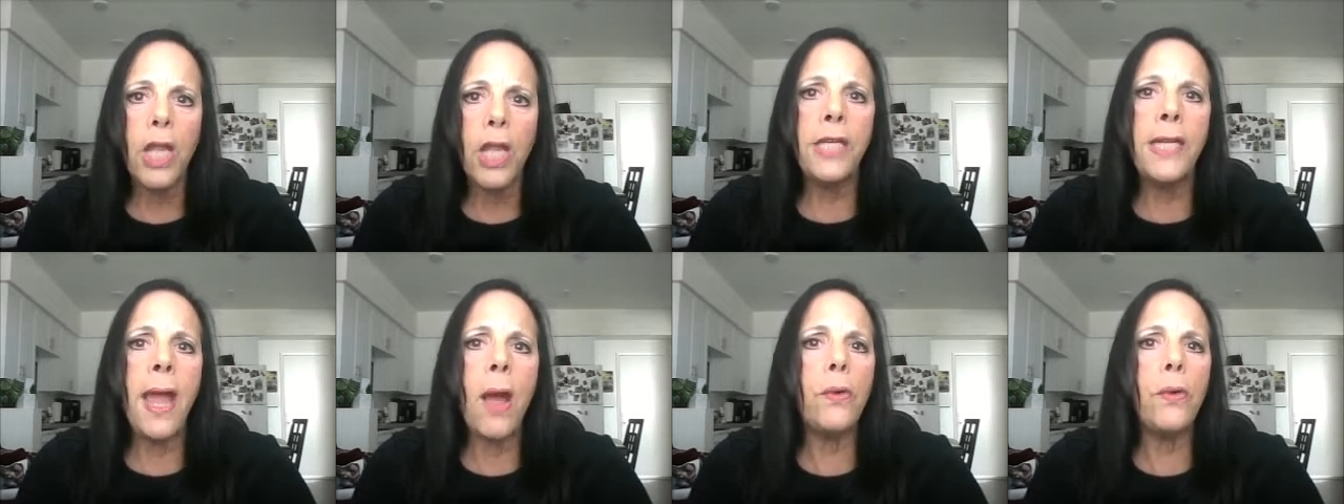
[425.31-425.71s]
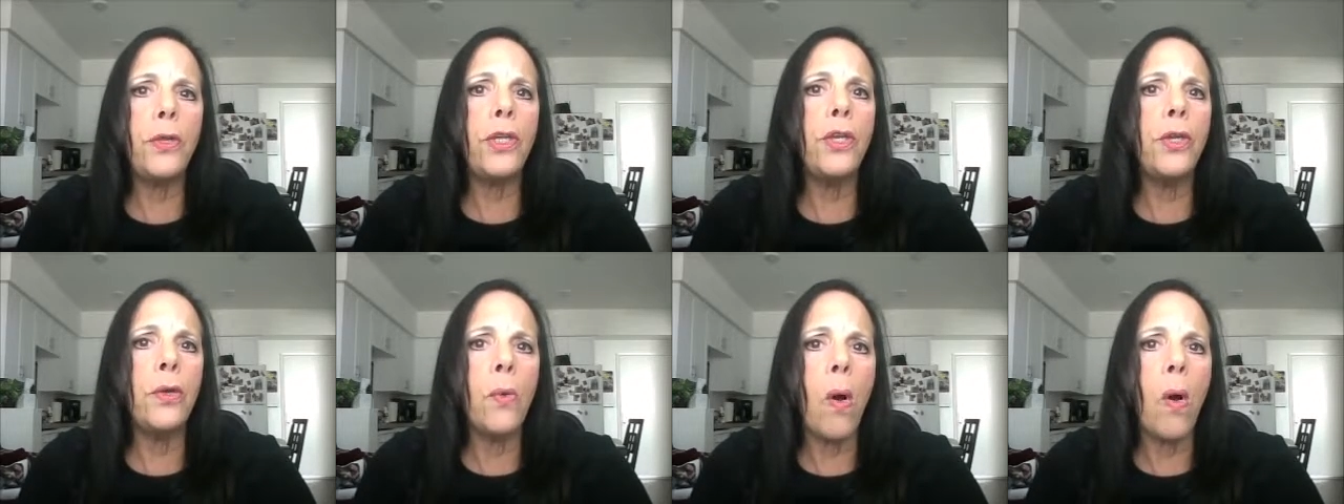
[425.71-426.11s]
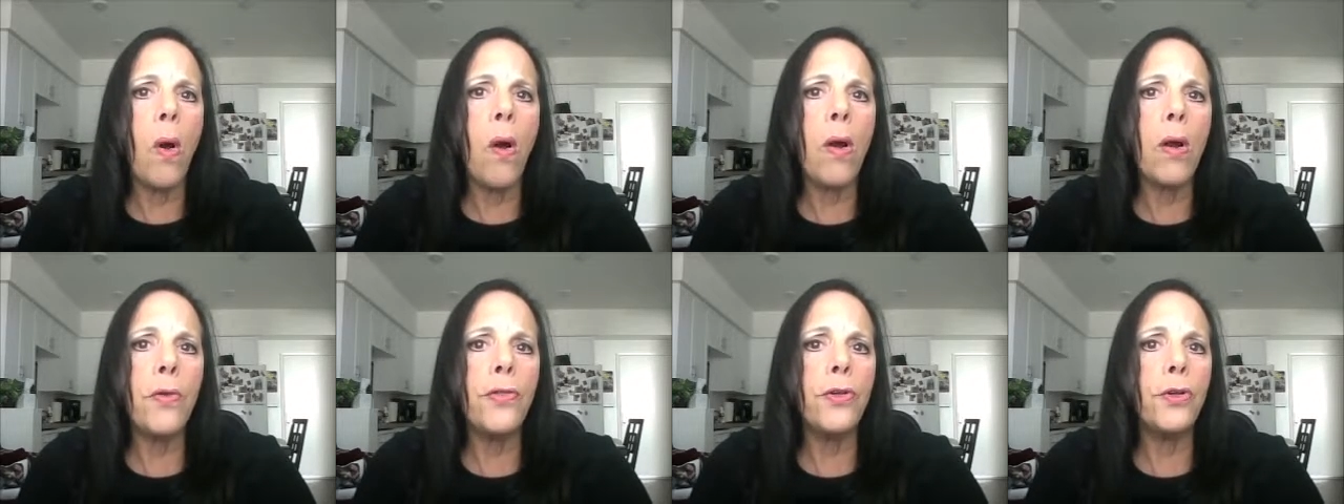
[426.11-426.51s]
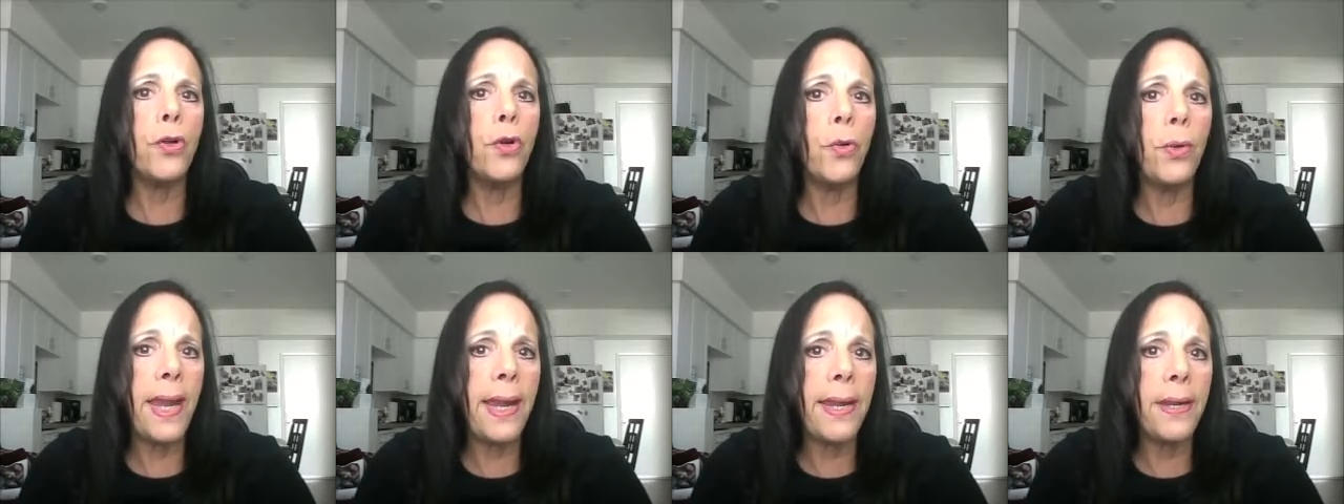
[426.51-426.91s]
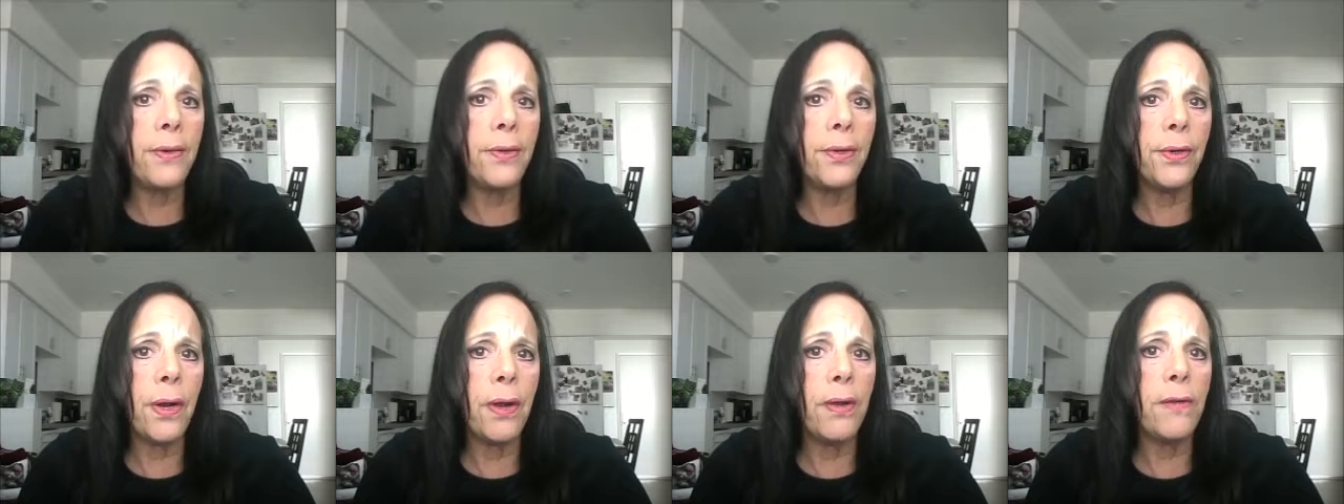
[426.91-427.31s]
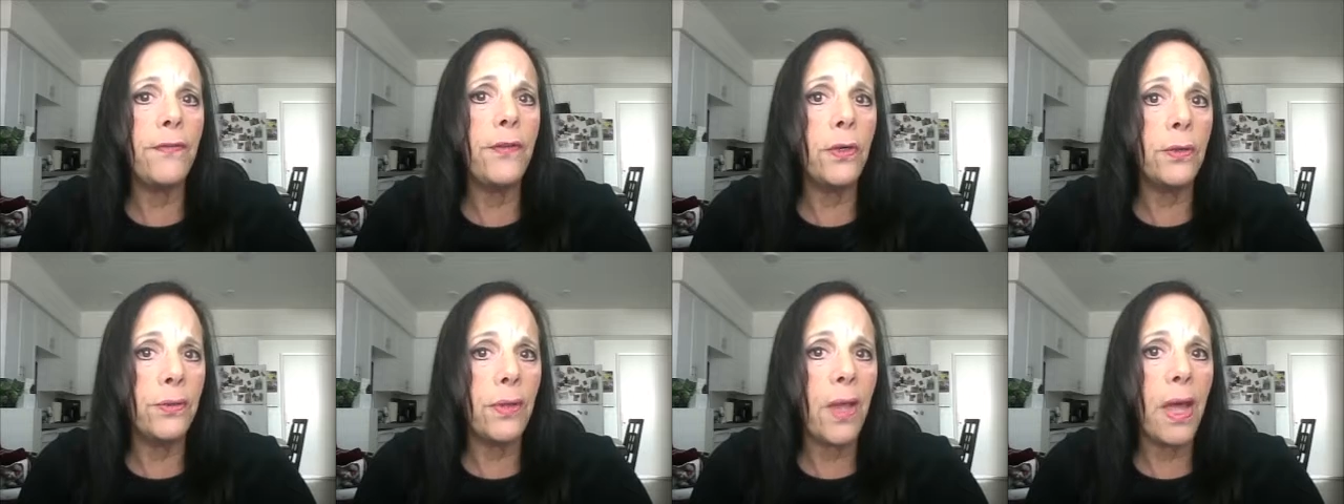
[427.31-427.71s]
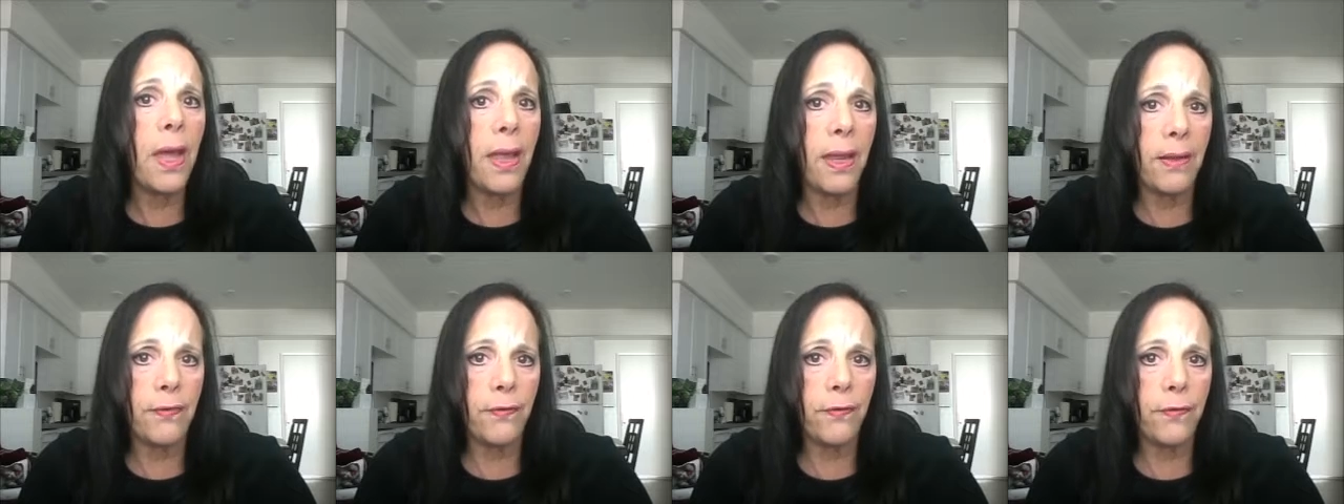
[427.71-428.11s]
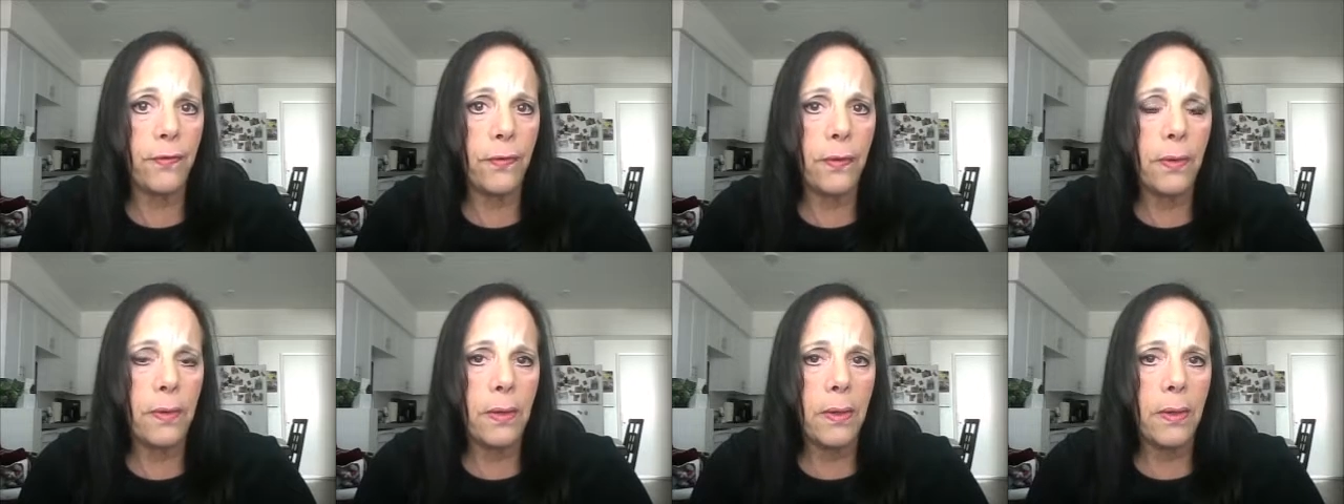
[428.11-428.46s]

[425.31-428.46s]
Now you are the creator of your life.